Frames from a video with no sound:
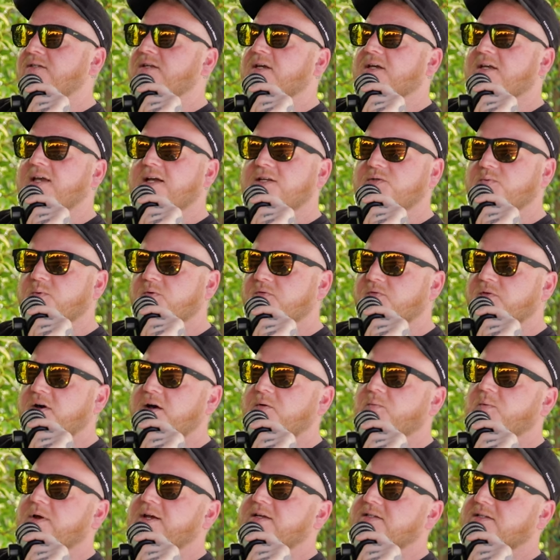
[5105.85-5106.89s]
It's like, yes, we
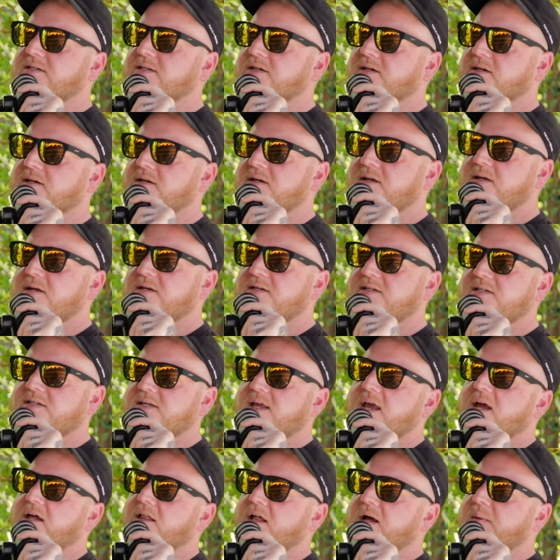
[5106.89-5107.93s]
found ways to
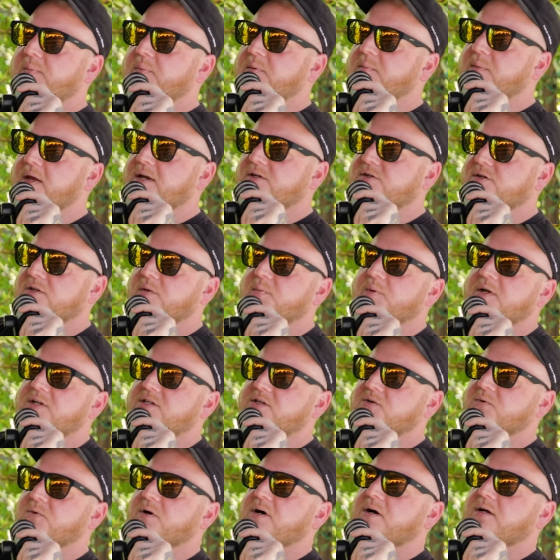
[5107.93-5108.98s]
scale up and make sure the
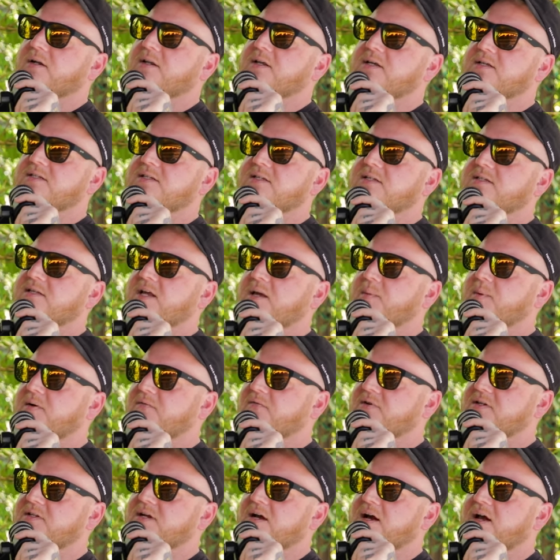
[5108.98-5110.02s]
pizza quality is the same
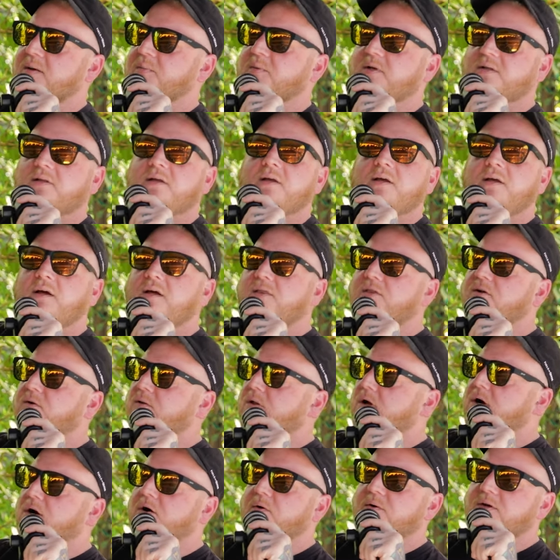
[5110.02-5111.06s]
every time, but
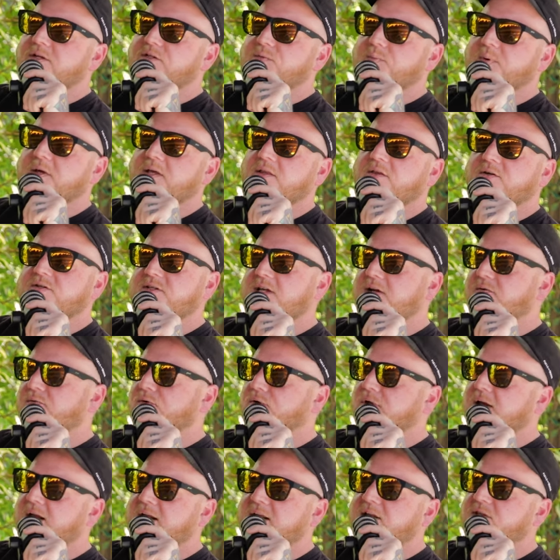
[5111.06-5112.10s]
there'll always be, there's that
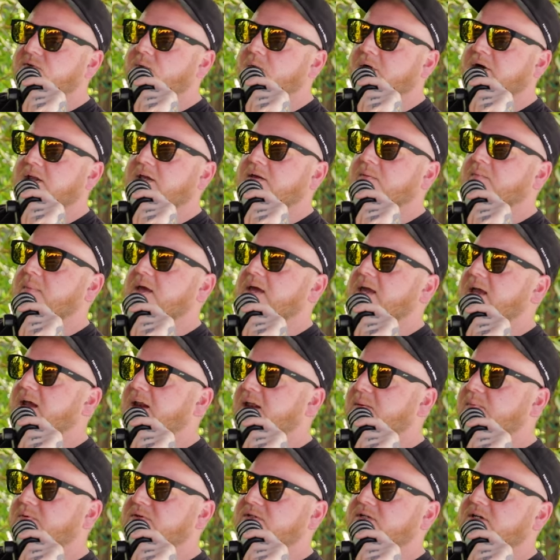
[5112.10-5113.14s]
rule 80 20. Make
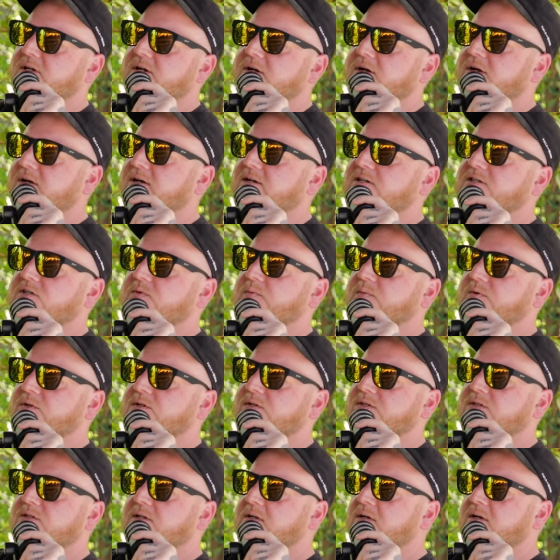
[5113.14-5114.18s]
80% of your
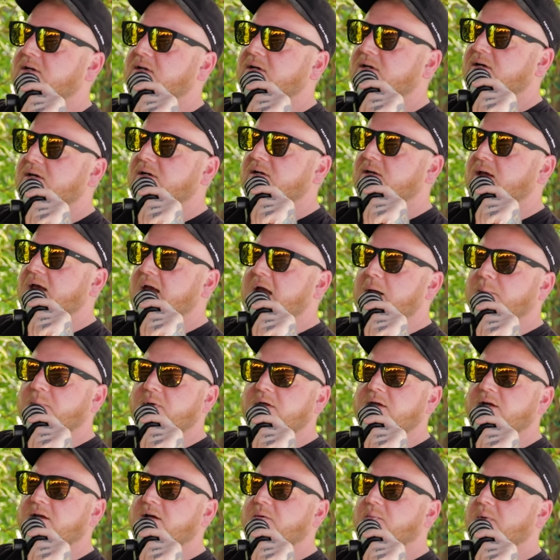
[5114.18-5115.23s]
customers
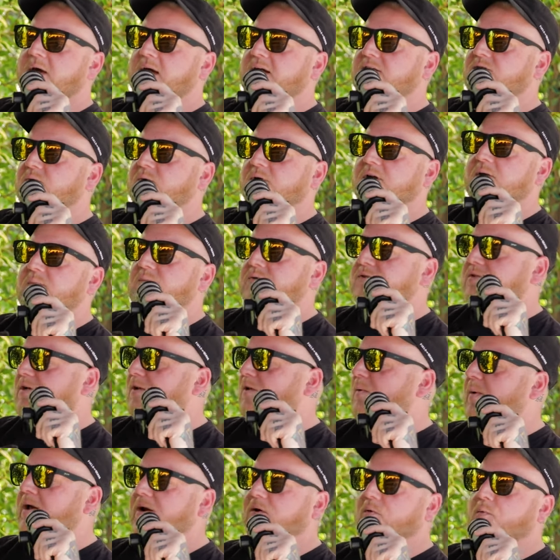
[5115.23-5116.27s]
happy and come back.
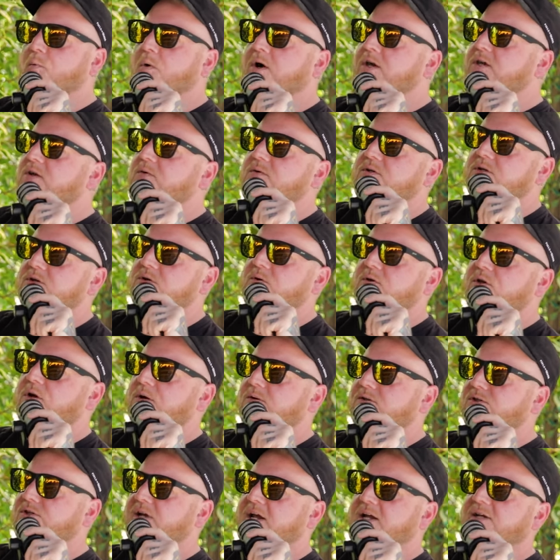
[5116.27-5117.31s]
20%, no matter what you do, you
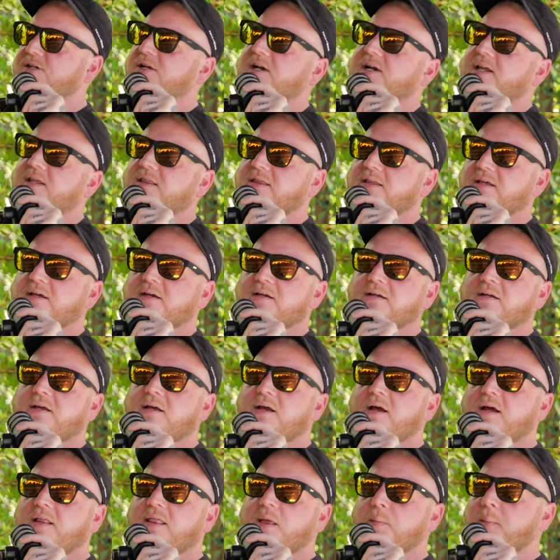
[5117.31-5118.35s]
don't change anything.
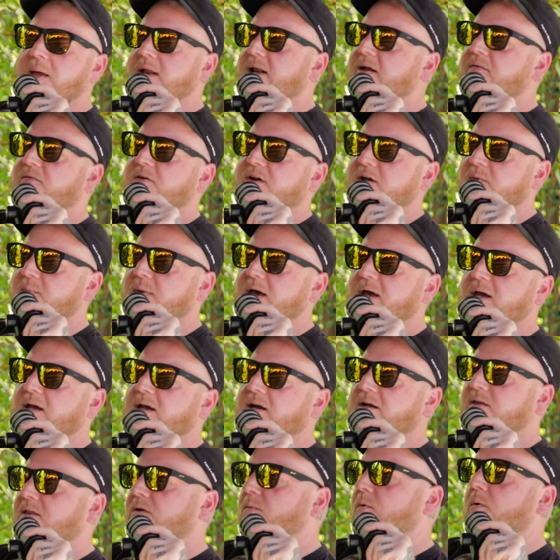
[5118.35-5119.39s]
They may never come back
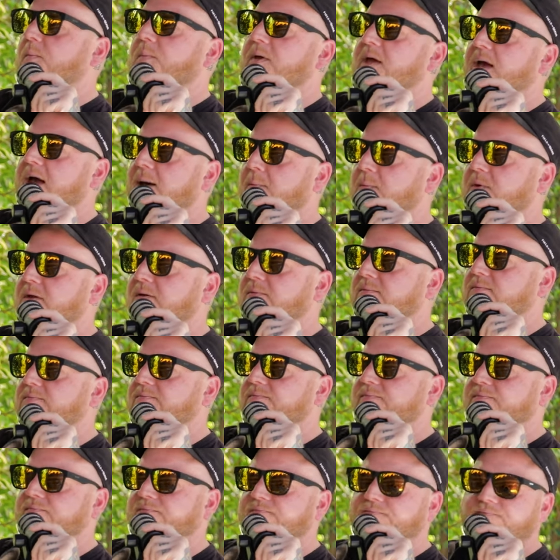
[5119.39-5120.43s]
again. They won't be happy.
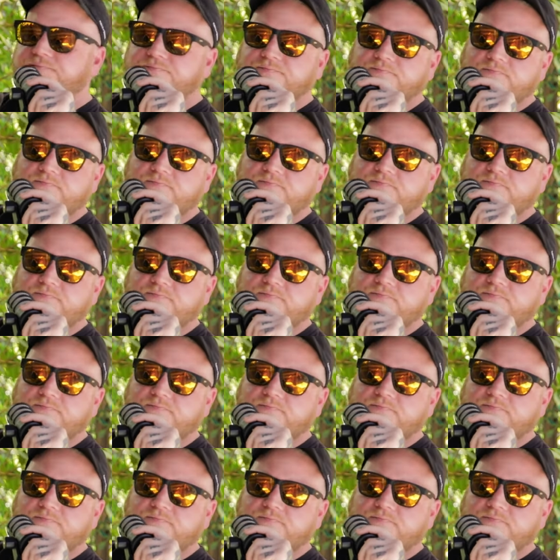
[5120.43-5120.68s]
Yeah.